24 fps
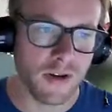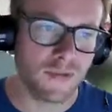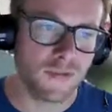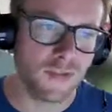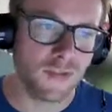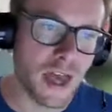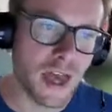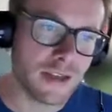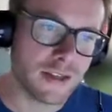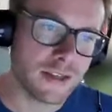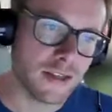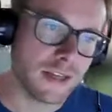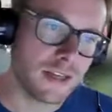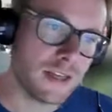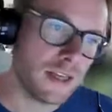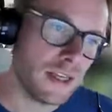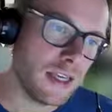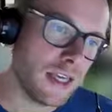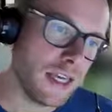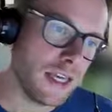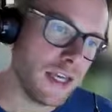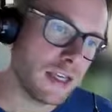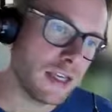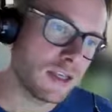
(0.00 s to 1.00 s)
If that
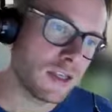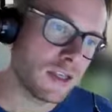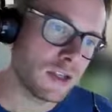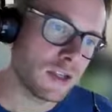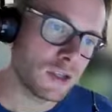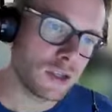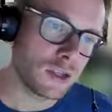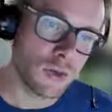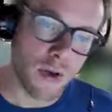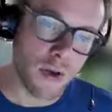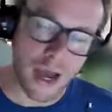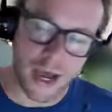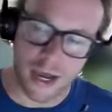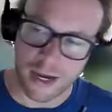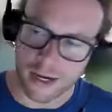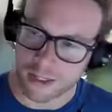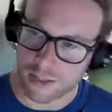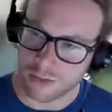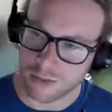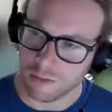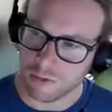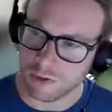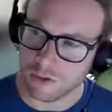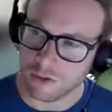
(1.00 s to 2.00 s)
e to the
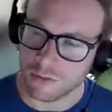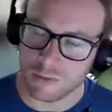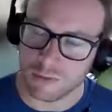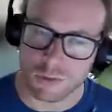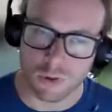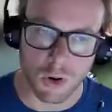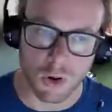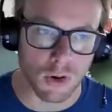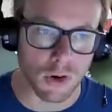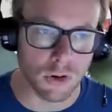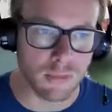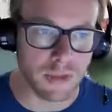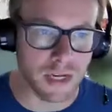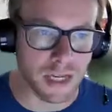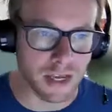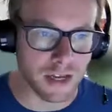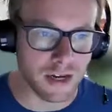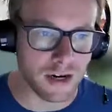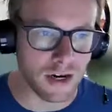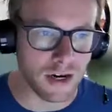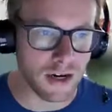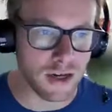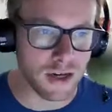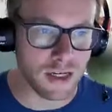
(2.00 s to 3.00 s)
2x was absorbed
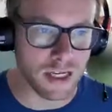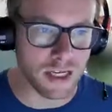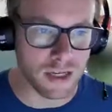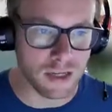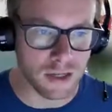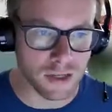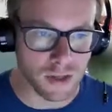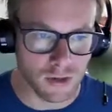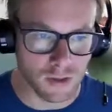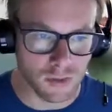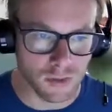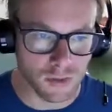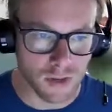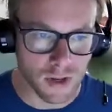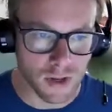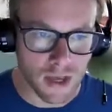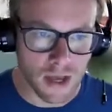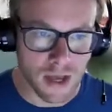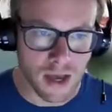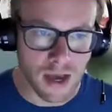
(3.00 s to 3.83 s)
in our du,